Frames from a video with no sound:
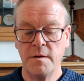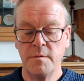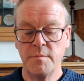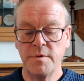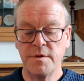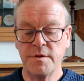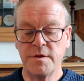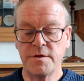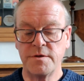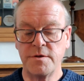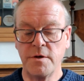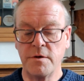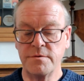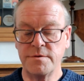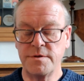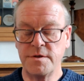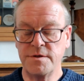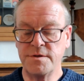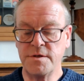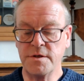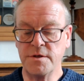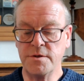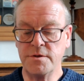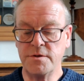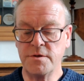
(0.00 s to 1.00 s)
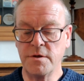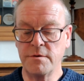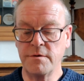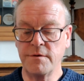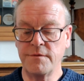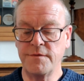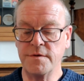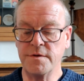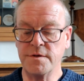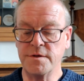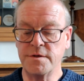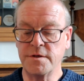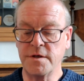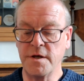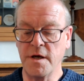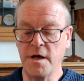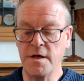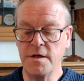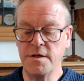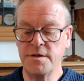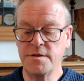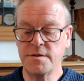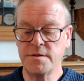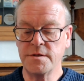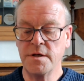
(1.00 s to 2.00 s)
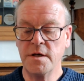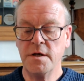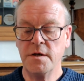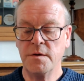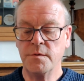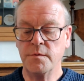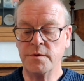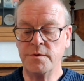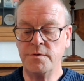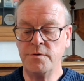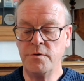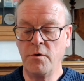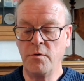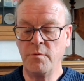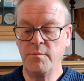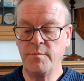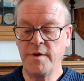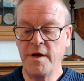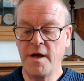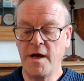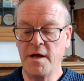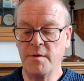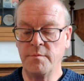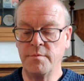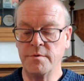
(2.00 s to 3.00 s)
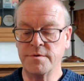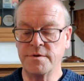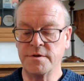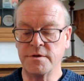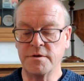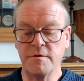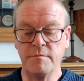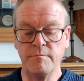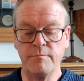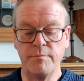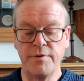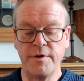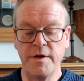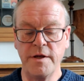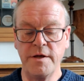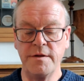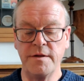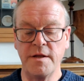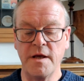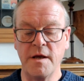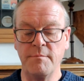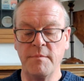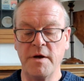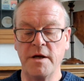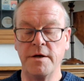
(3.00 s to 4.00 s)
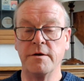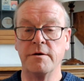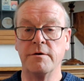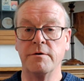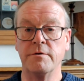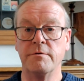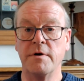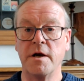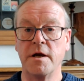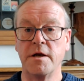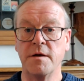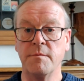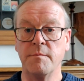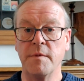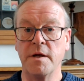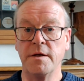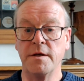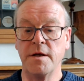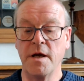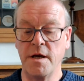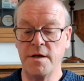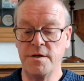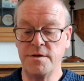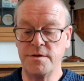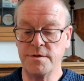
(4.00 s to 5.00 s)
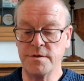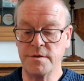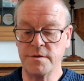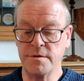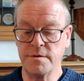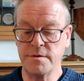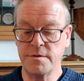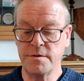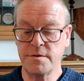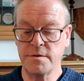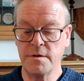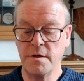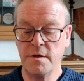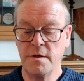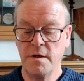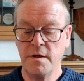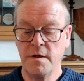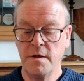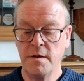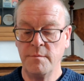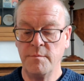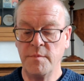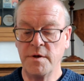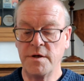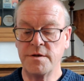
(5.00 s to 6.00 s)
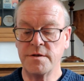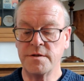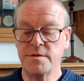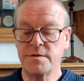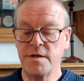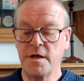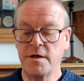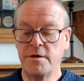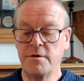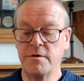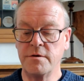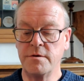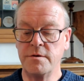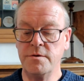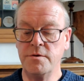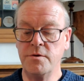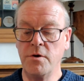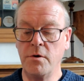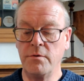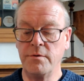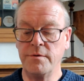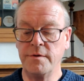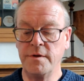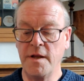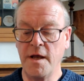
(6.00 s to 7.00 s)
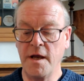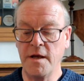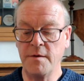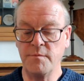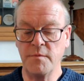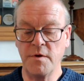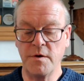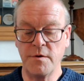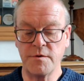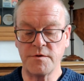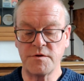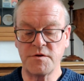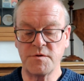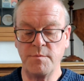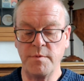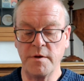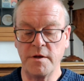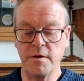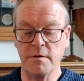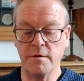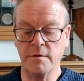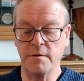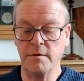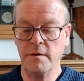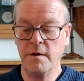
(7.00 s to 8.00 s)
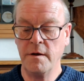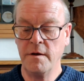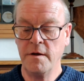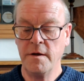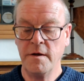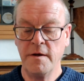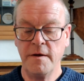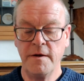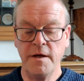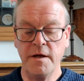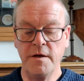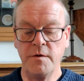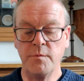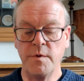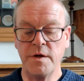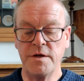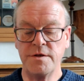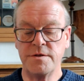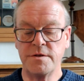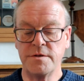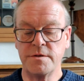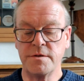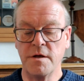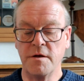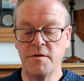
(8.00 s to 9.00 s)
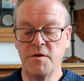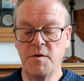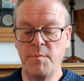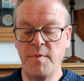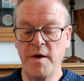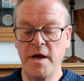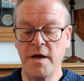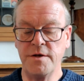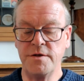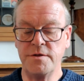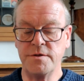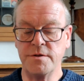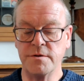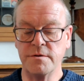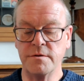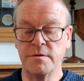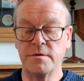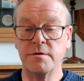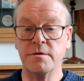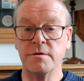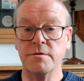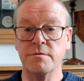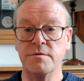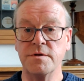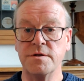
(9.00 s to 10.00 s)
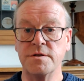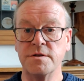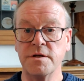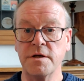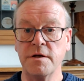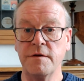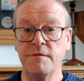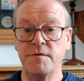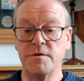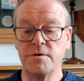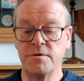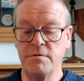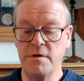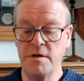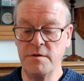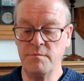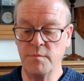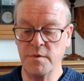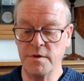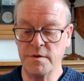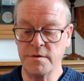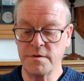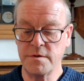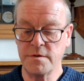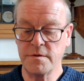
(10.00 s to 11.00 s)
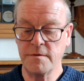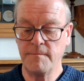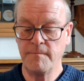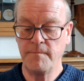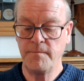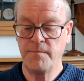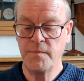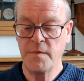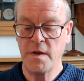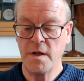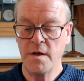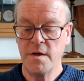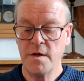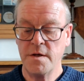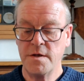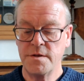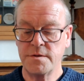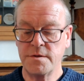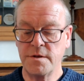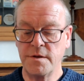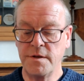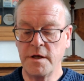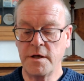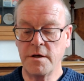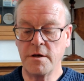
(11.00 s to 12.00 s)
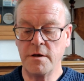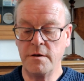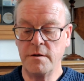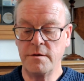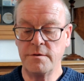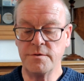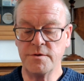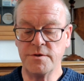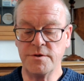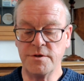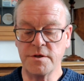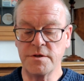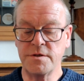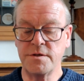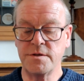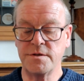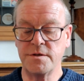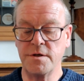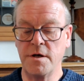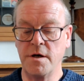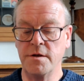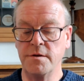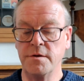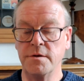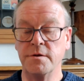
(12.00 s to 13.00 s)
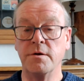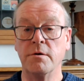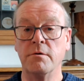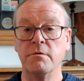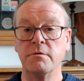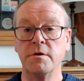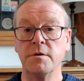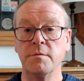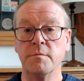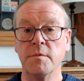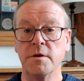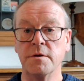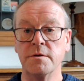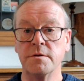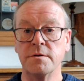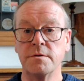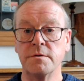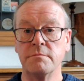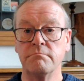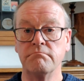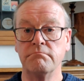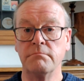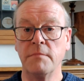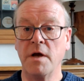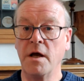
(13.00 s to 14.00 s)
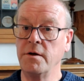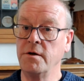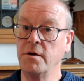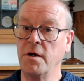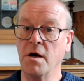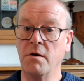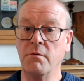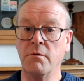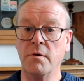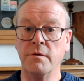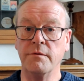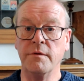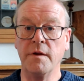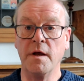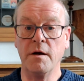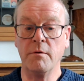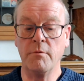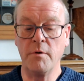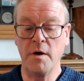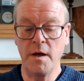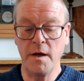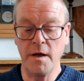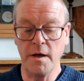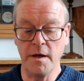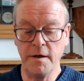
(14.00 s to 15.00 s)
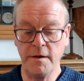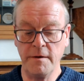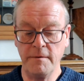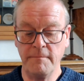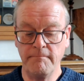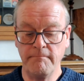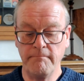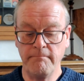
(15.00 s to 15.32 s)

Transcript: But the doctors in Jonathan's case would not be able to complete their medical recommendations because they could not name the hospital in which the patient could receive treatment. So they can't just sign the document and go on their way.